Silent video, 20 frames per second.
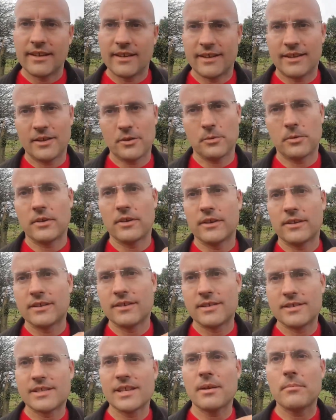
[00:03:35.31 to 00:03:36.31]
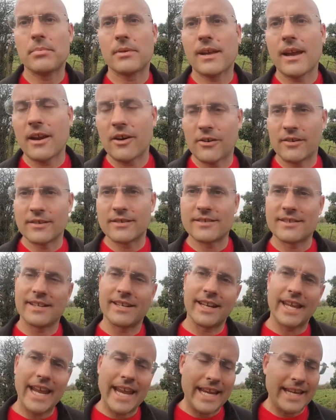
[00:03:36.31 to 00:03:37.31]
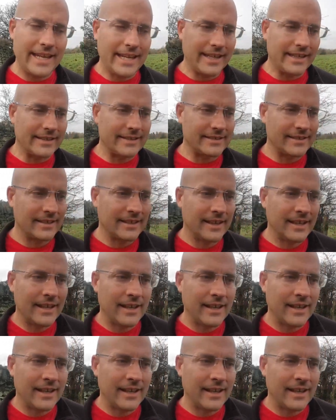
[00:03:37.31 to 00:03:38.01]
there were sub currents and eddies